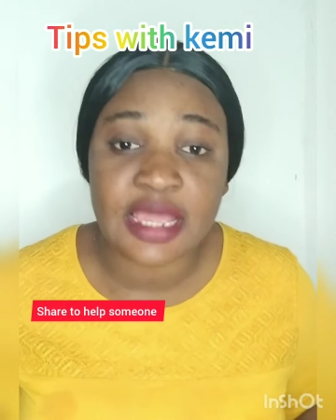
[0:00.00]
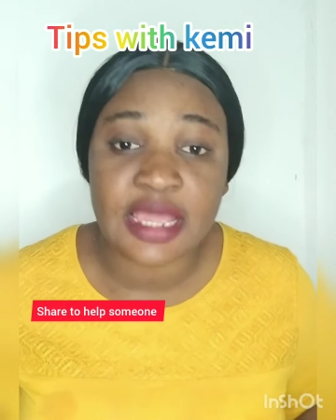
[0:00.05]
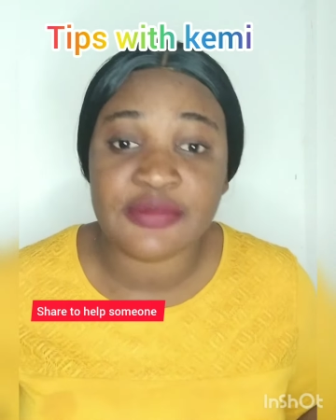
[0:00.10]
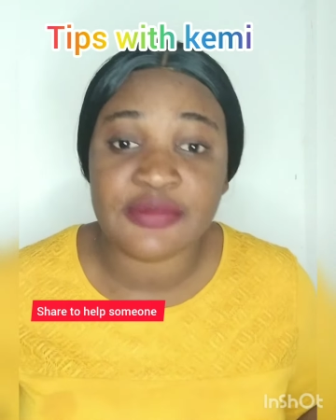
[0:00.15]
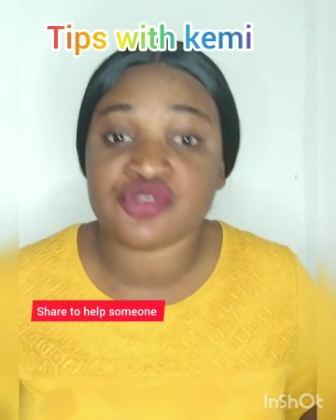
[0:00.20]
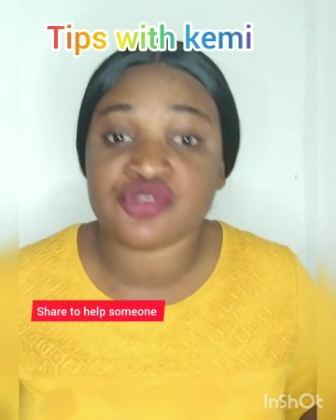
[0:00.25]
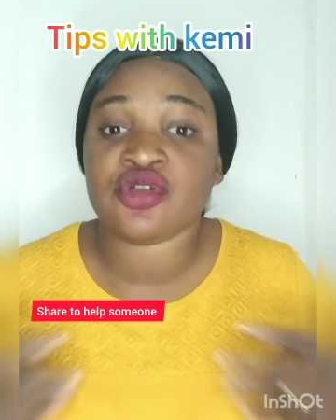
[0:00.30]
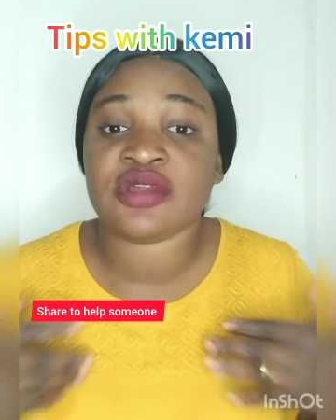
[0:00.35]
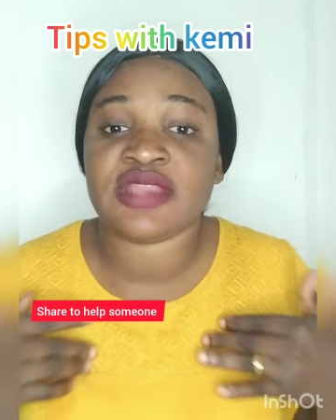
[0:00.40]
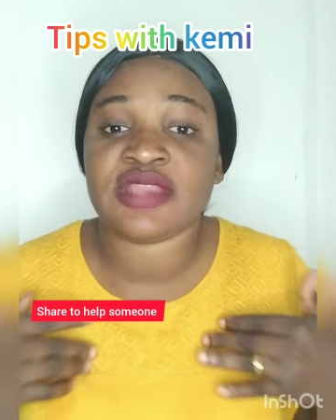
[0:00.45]
It's
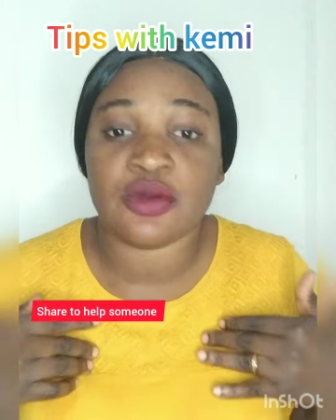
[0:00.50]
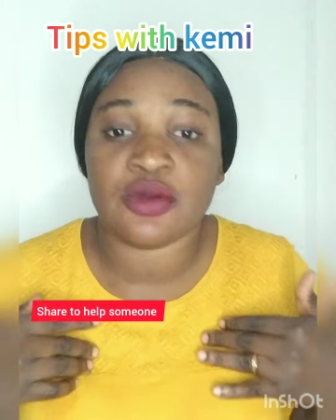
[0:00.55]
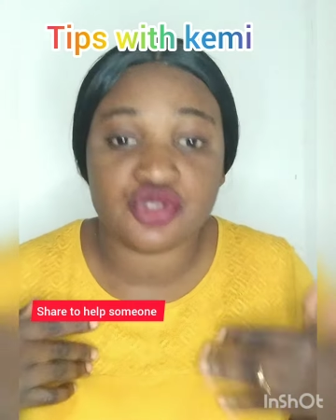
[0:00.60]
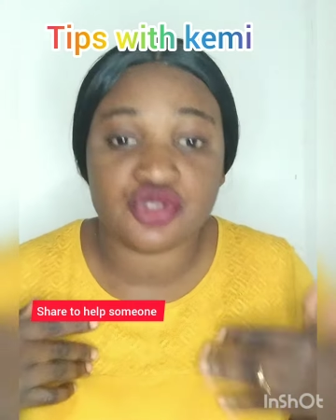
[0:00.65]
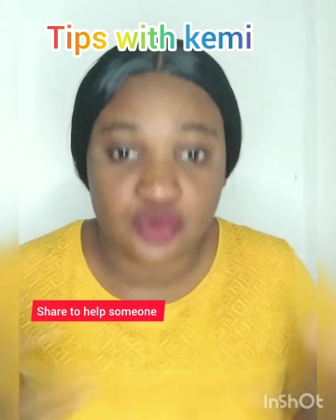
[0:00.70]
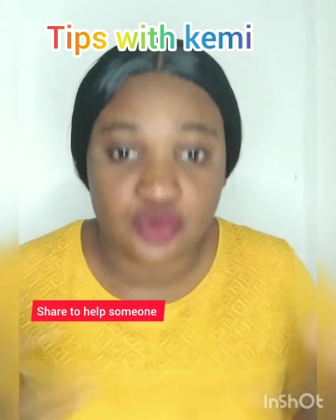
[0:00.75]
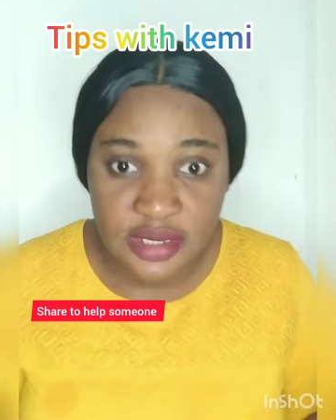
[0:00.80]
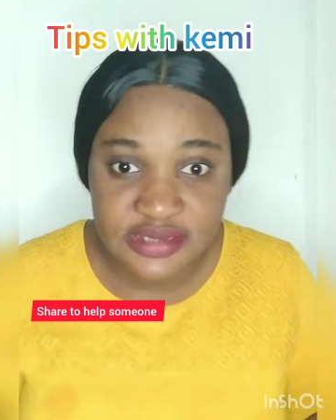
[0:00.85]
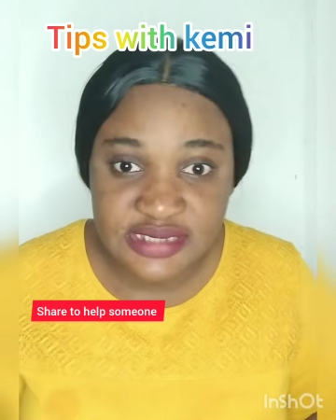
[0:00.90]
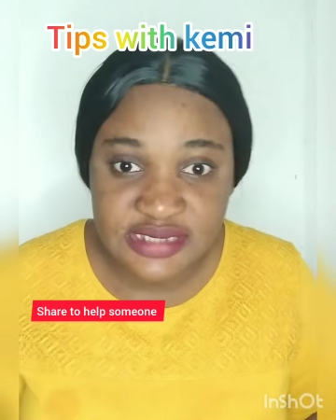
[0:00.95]
God that wants
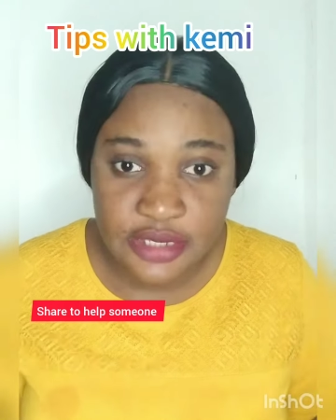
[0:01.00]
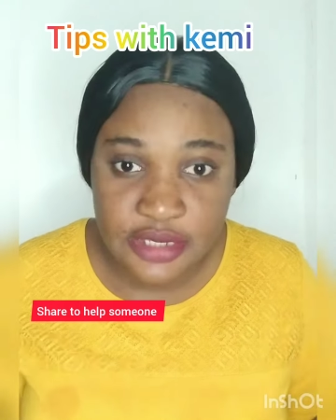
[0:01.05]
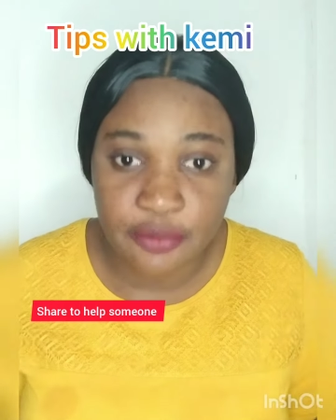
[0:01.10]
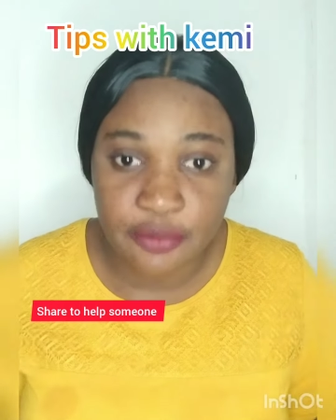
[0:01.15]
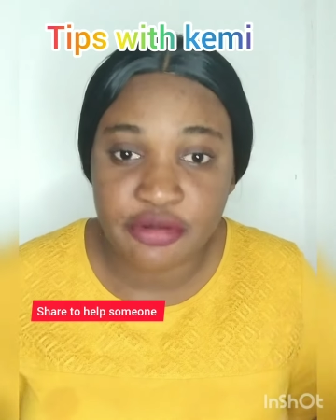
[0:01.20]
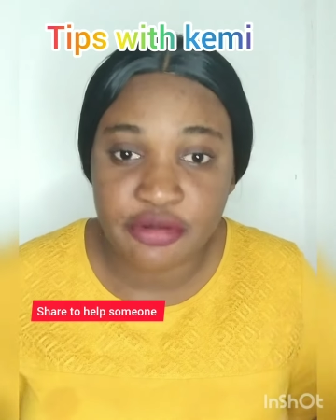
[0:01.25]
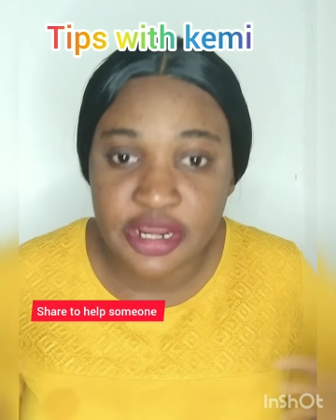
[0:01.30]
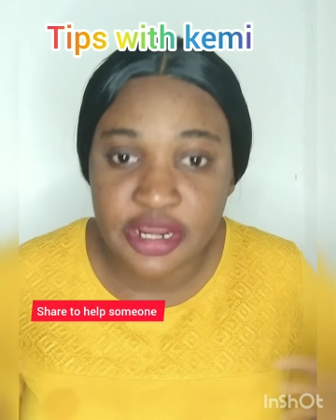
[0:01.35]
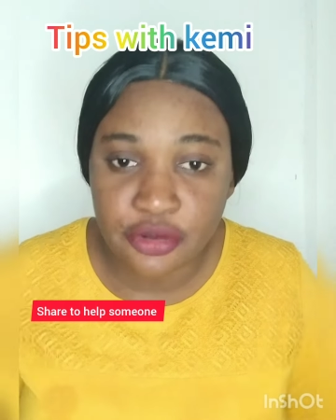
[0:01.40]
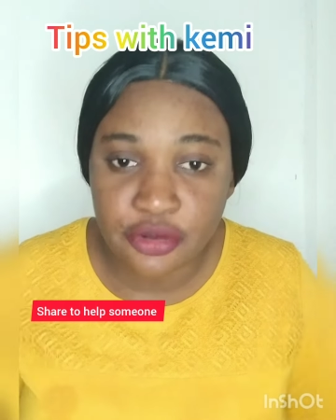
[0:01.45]
to answer your
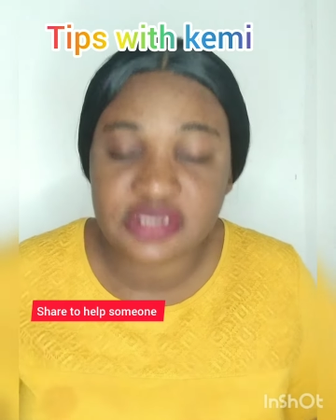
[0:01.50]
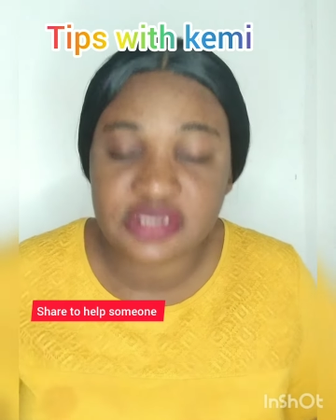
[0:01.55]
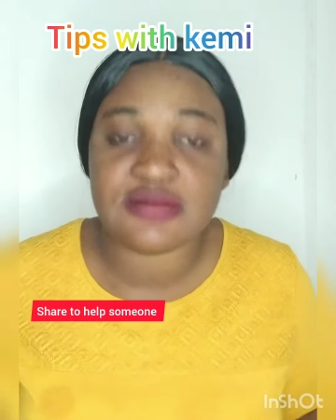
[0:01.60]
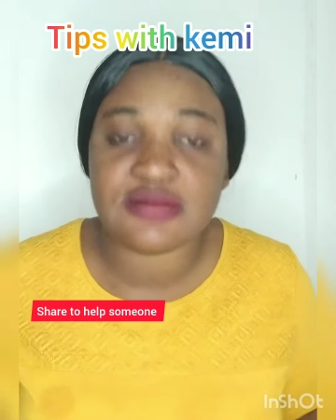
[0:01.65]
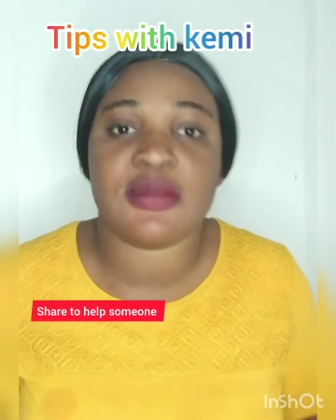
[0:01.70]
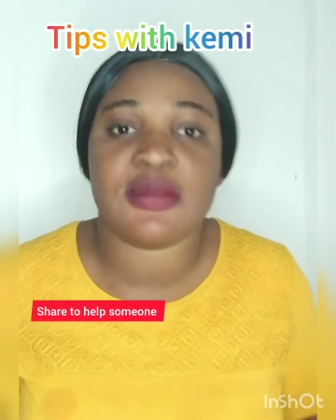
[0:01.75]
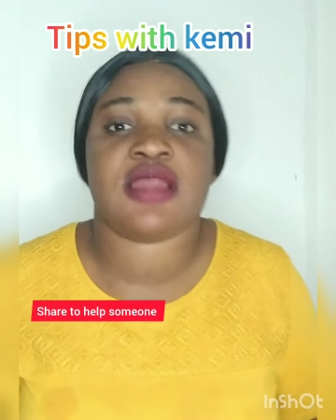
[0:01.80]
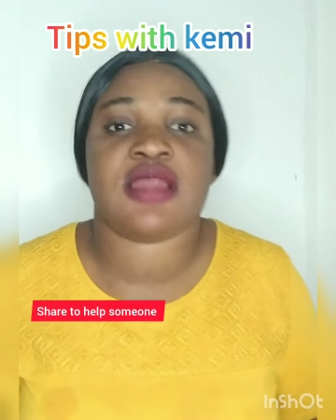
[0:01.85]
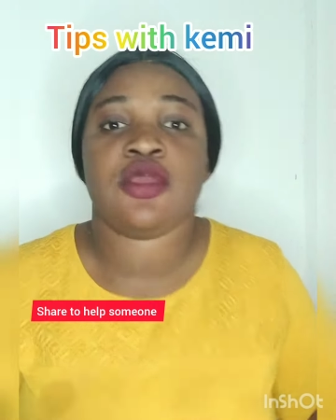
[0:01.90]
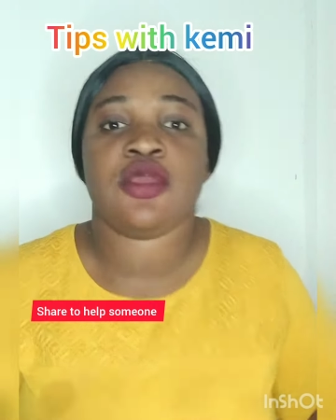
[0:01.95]
prayer, not
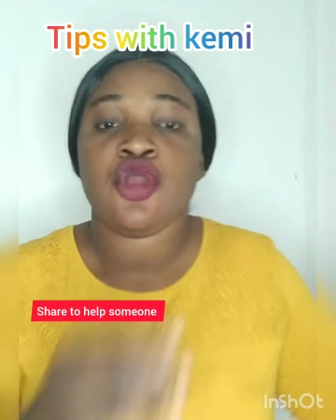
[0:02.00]
man.